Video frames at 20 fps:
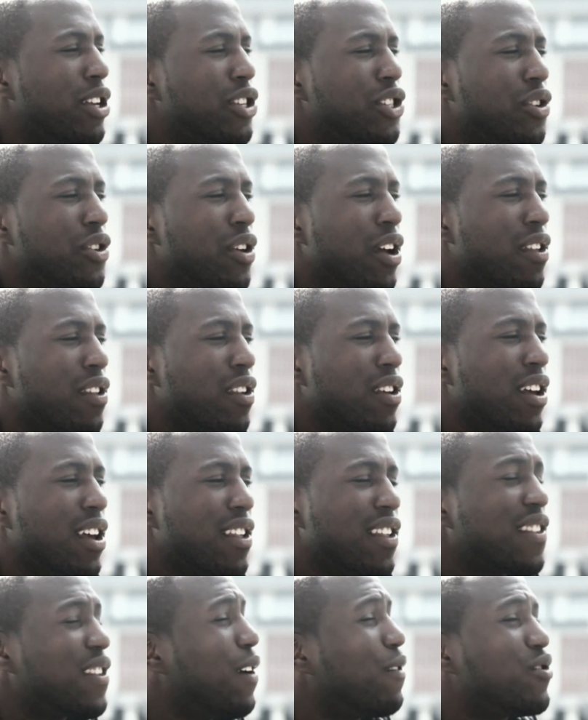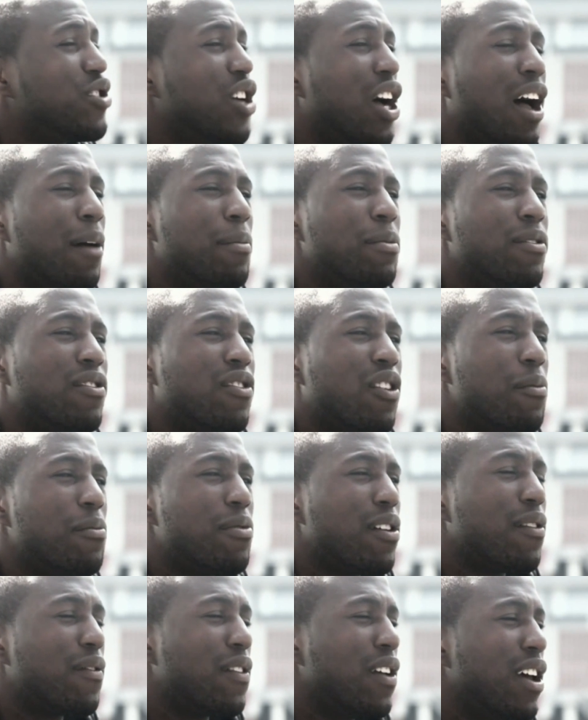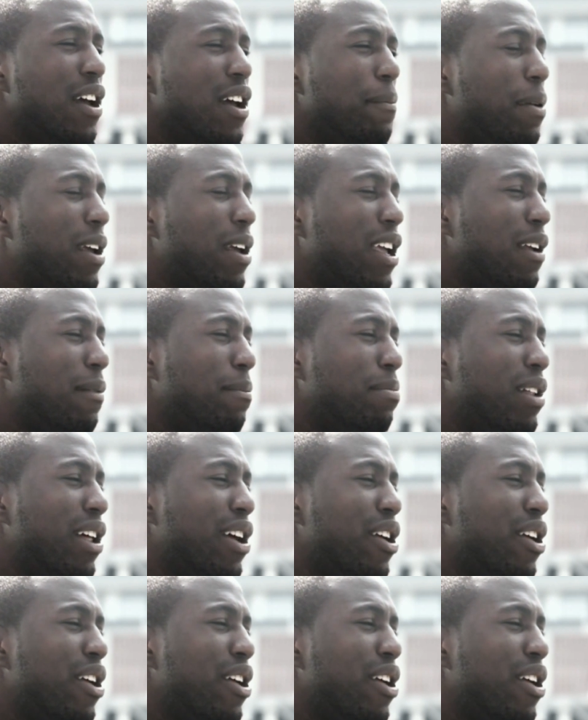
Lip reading: manager has a tough job in terms of picking